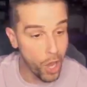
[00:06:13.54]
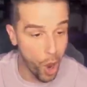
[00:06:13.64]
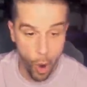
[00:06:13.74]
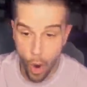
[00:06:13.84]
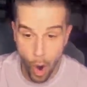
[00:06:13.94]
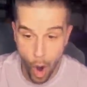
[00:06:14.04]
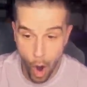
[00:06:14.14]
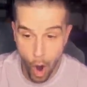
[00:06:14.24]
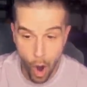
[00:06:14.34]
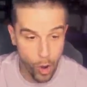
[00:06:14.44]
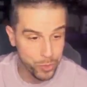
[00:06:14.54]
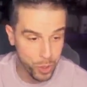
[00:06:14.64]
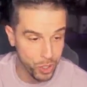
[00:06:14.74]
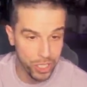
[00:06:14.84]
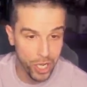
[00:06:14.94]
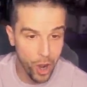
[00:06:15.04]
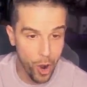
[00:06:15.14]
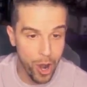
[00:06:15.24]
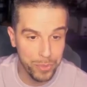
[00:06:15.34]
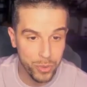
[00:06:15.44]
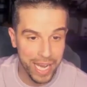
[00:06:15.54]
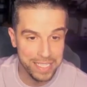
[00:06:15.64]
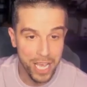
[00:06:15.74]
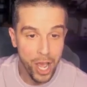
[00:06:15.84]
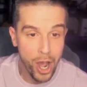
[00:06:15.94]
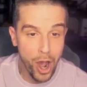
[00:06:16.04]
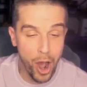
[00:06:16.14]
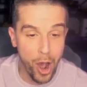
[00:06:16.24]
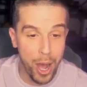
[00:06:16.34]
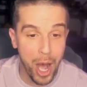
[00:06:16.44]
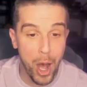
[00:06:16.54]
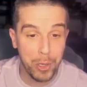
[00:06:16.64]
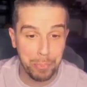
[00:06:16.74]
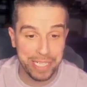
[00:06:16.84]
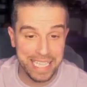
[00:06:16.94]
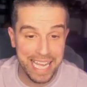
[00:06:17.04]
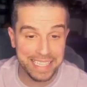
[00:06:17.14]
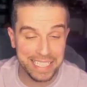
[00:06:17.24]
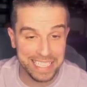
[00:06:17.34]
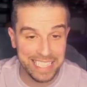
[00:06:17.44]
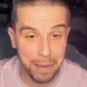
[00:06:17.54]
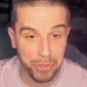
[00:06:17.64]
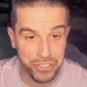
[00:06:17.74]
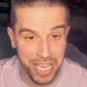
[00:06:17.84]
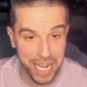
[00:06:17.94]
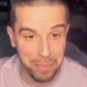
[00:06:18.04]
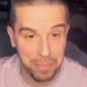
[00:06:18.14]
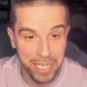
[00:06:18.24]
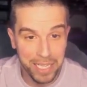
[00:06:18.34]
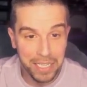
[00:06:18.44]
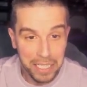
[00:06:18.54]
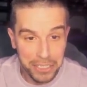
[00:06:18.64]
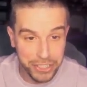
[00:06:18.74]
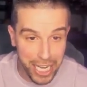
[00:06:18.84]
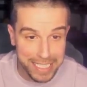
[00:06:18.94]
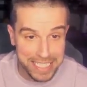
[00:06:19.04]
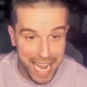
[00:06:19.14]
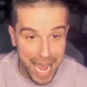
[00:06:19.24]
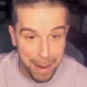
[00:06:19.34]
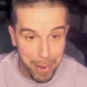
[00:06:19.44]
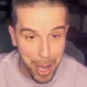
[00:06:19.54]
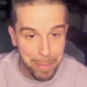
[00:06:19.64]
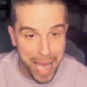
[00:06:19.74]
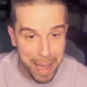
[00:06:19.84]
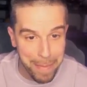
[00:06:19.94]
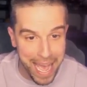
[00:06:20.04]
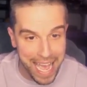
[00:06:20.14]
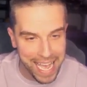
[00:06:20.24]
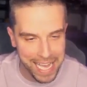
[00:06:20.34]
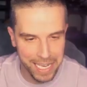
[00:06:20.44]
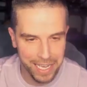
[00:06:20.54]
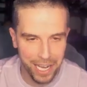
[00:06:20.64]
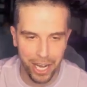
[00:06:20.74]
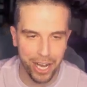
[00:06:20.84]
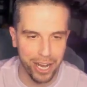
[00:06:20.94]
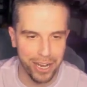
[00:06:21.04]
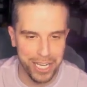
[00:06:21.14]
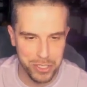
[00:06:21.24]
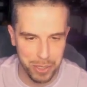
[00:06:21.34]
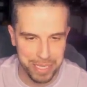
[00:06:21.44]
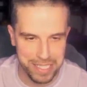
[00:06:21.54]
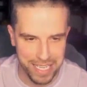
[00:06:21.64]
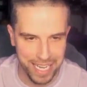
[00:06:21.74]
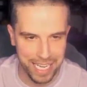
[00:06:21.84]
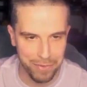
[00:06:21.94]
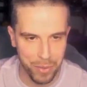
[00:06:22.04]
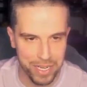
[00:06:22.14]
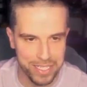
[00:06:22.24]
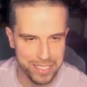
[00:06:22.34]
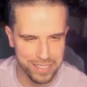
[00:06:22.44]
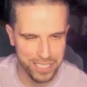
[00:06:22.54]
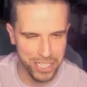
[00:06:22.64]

Oh, oh, I'm too good. Oh, I'm too nice. Oh, pretend that the table's set up. The table, baby. Oh, this would have been sick if it was.